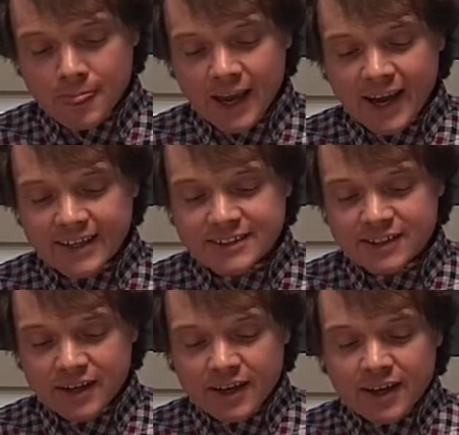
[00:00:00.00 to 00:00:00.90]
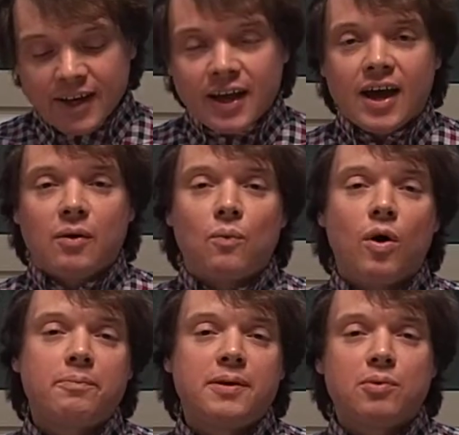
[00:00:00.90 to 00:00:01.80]
And
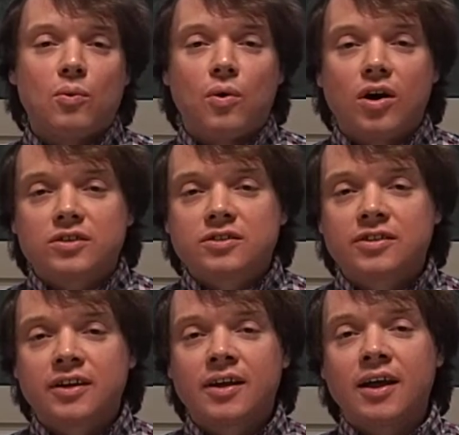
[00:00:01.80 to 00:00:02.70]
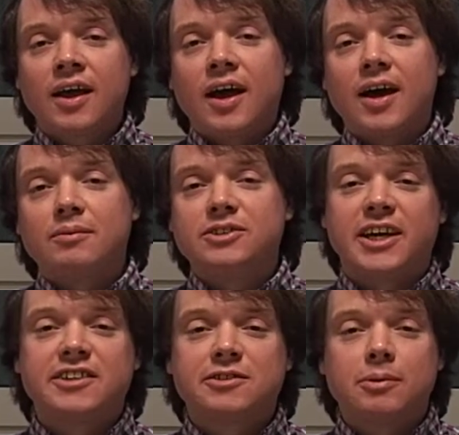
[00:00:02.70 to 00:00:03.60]
what people want
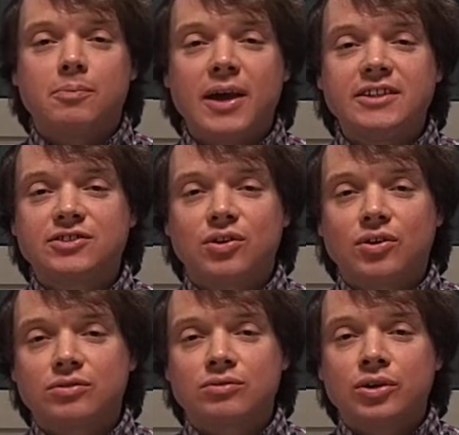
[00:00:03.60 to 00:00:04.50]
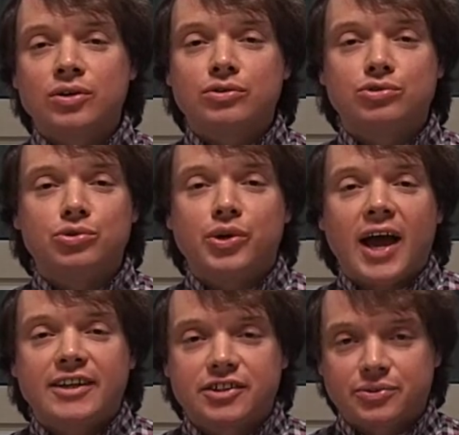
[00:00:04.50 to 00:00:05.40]
tends to be based on two
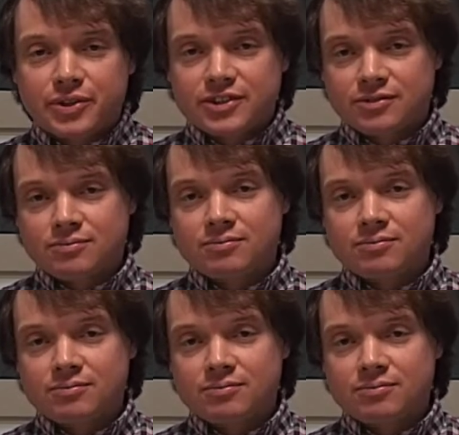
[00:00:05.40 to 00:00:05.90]
categories.